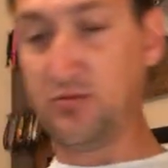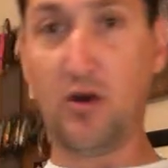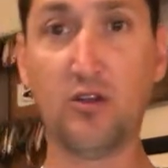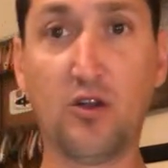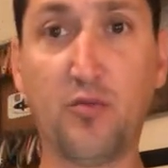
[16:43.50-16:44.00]

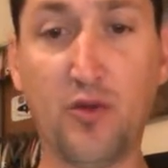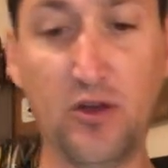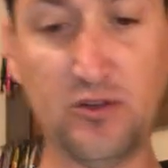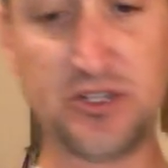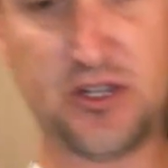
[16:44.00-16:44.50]
smaller
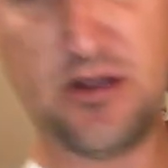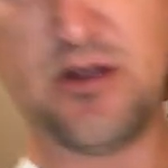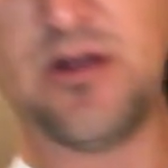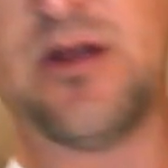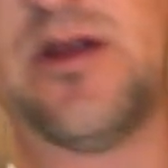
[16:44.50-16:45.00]
approach.
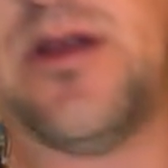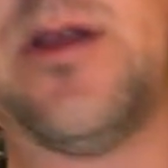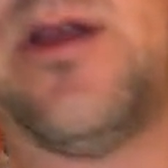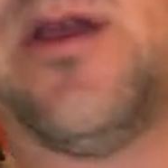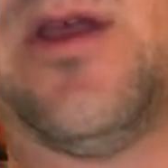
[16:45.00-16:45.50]

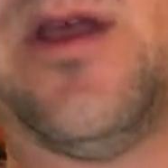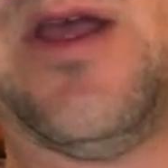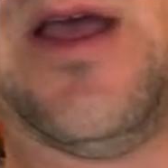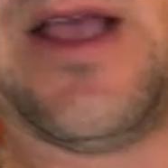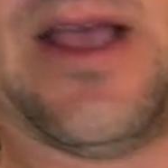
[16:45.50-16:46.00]

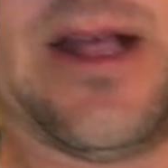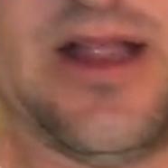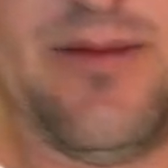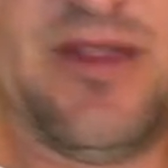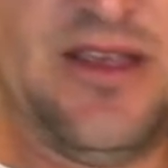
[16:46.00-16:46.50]
I can
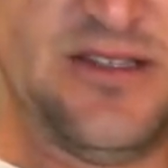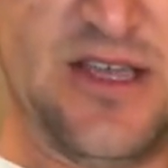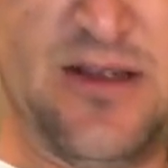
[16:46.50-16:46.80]
clip these